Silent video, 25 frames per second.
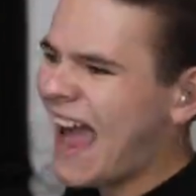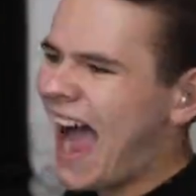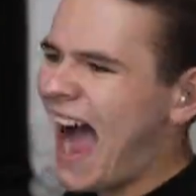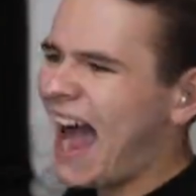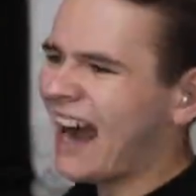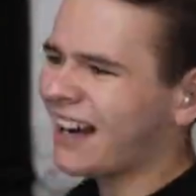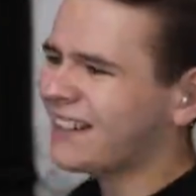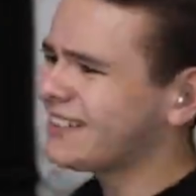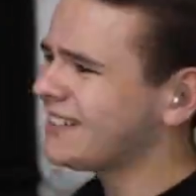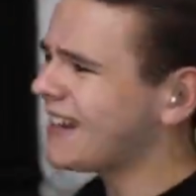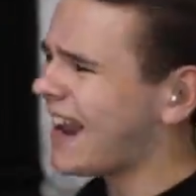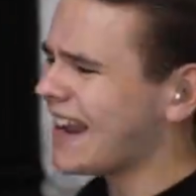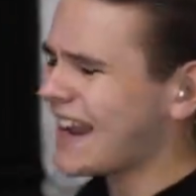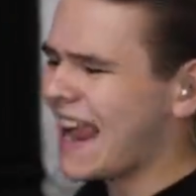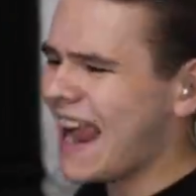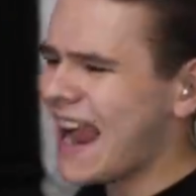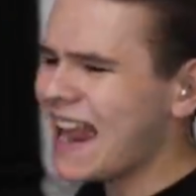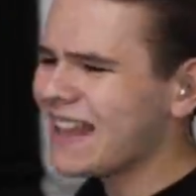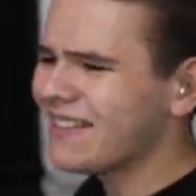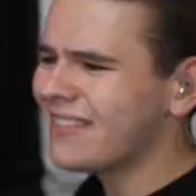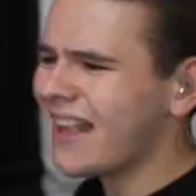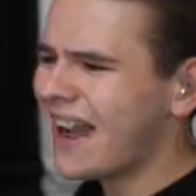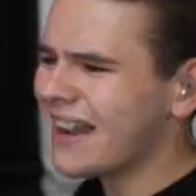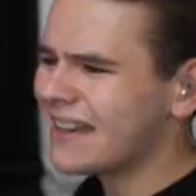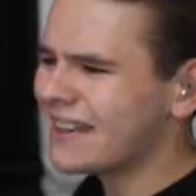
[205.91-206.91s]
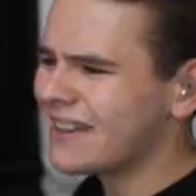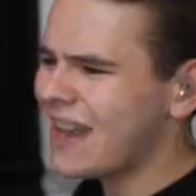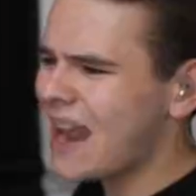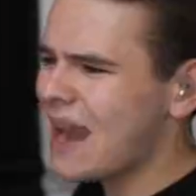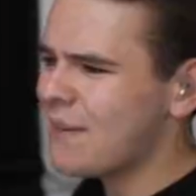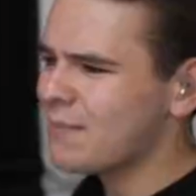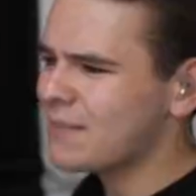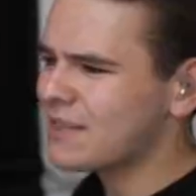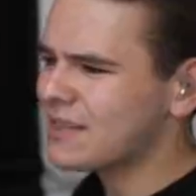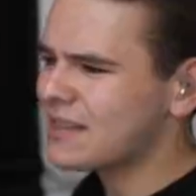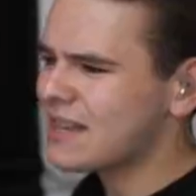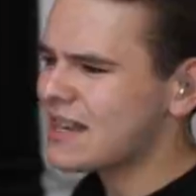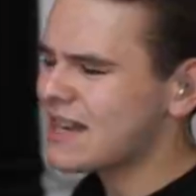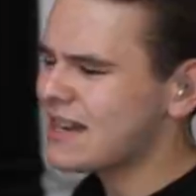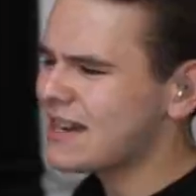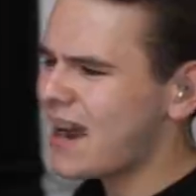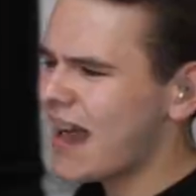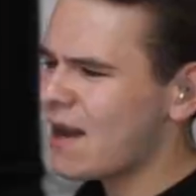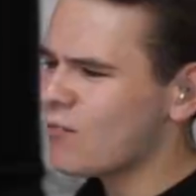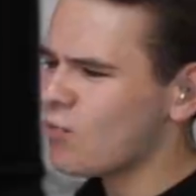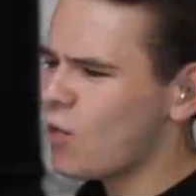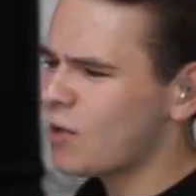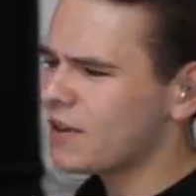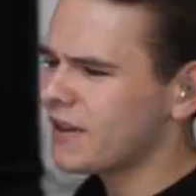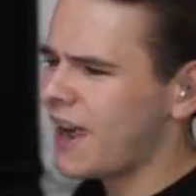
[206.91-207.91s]
Actually, I hate that name,
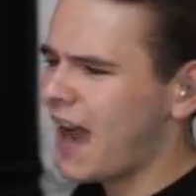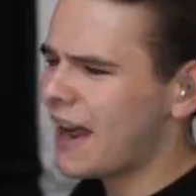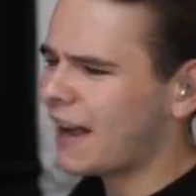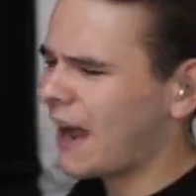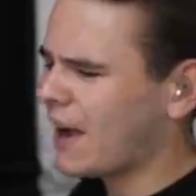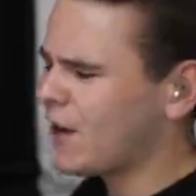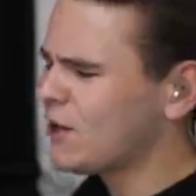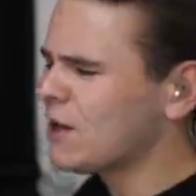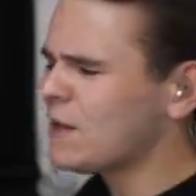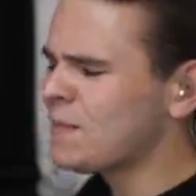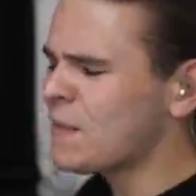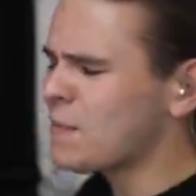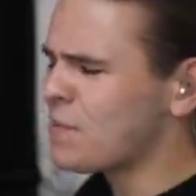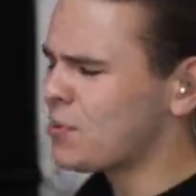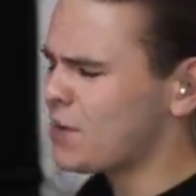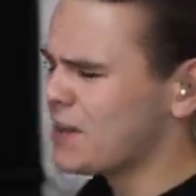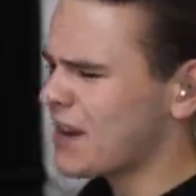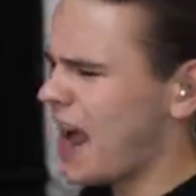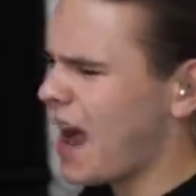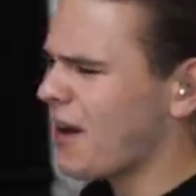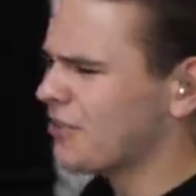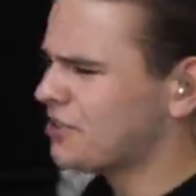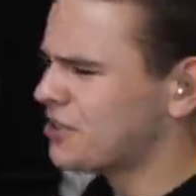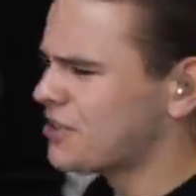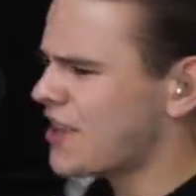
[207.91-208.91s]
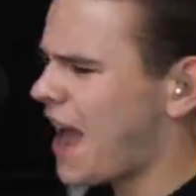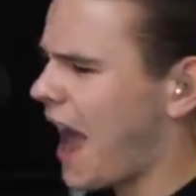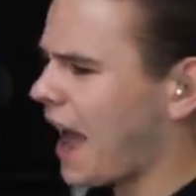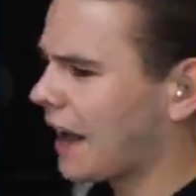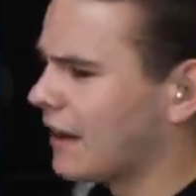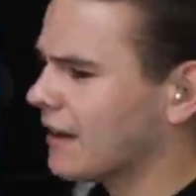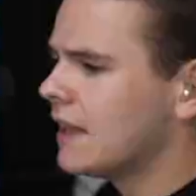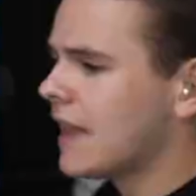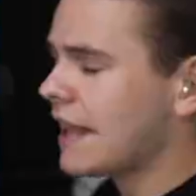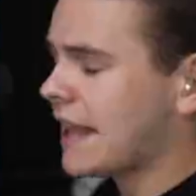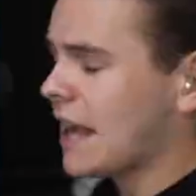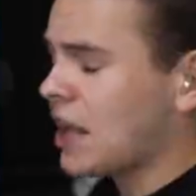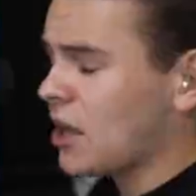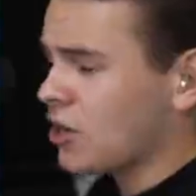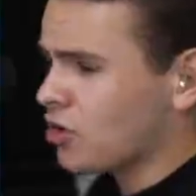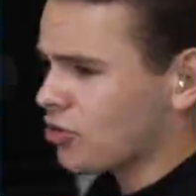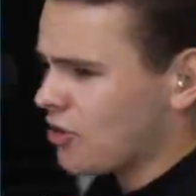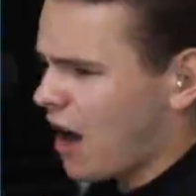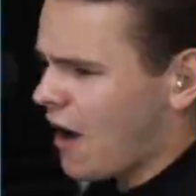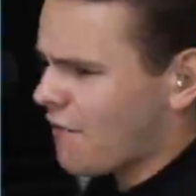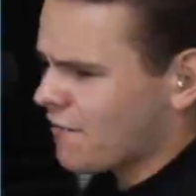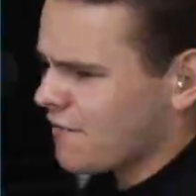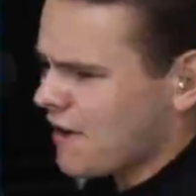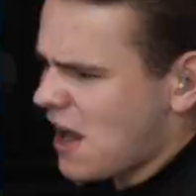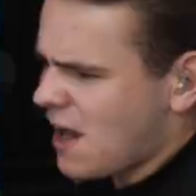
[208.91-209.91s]
C919. How do you even pronounce that? Like,
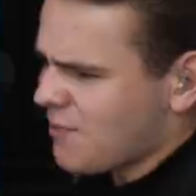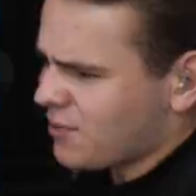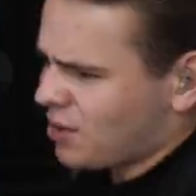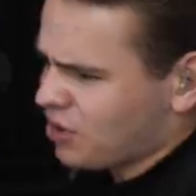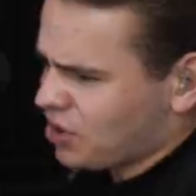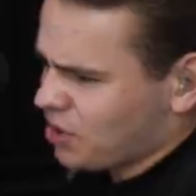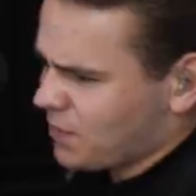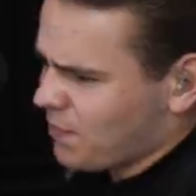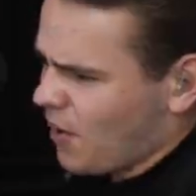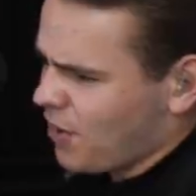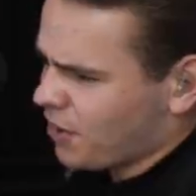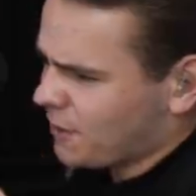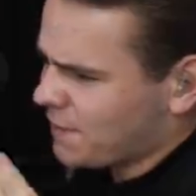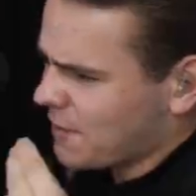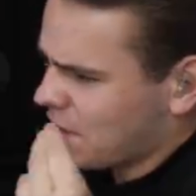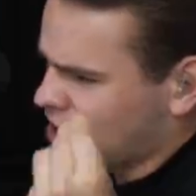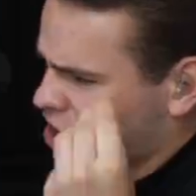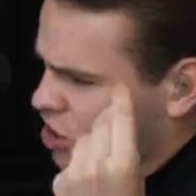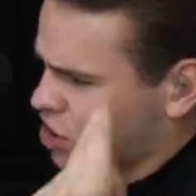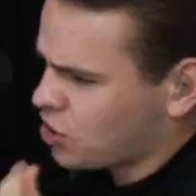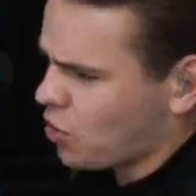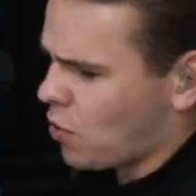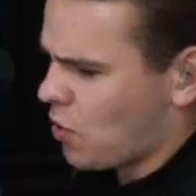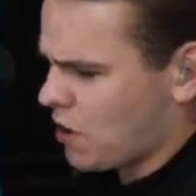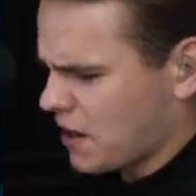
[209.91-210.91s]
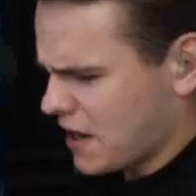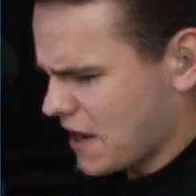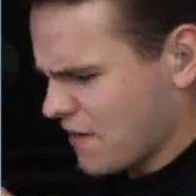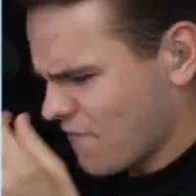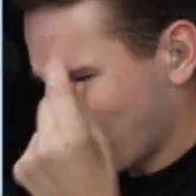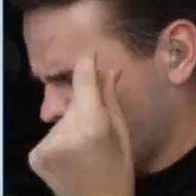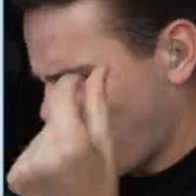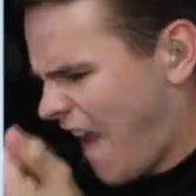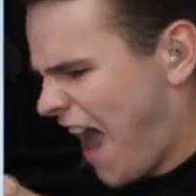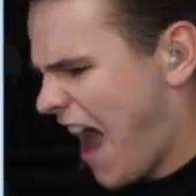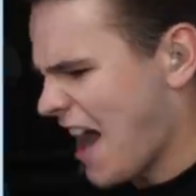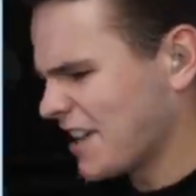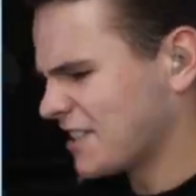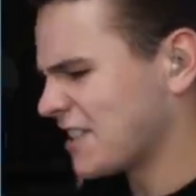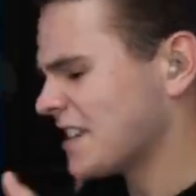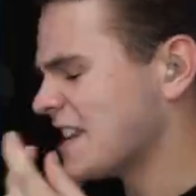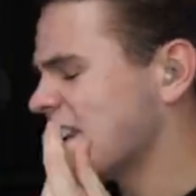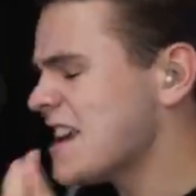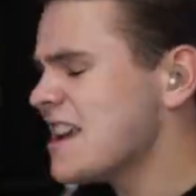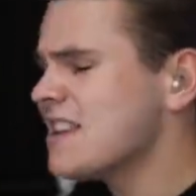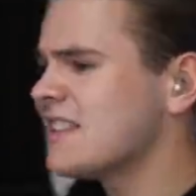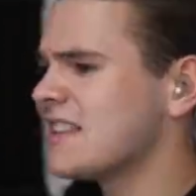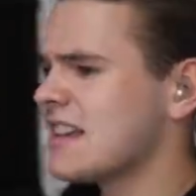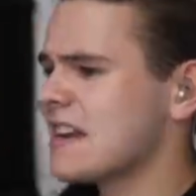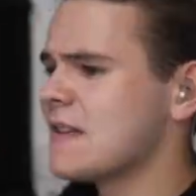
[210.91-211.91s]
aircraft names are supposed to be short and fast and
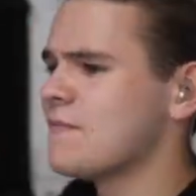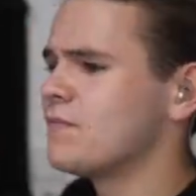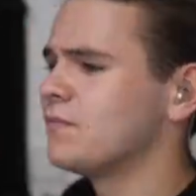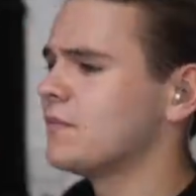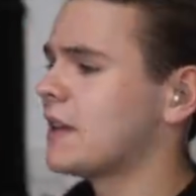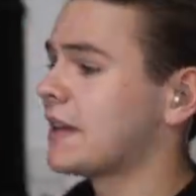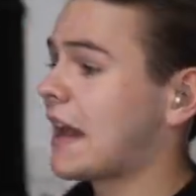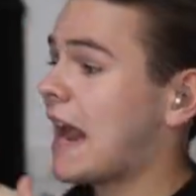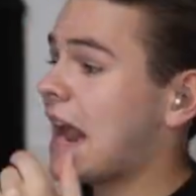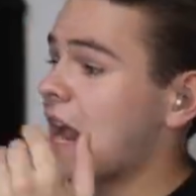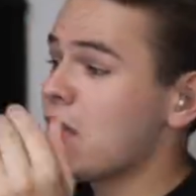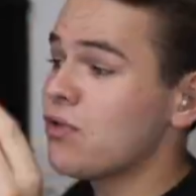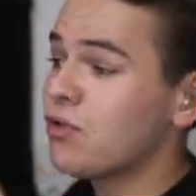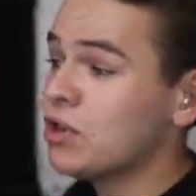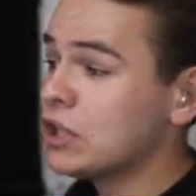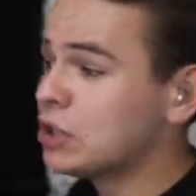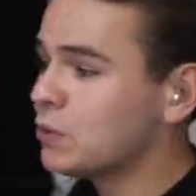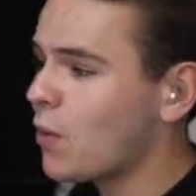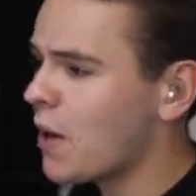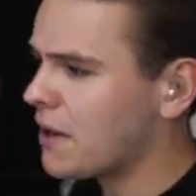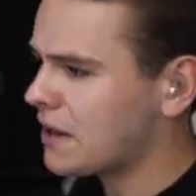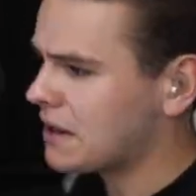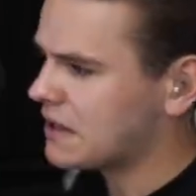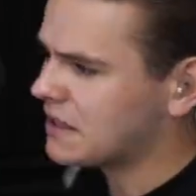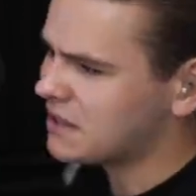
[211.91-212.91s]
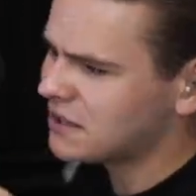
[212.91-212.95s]
easy, like A320,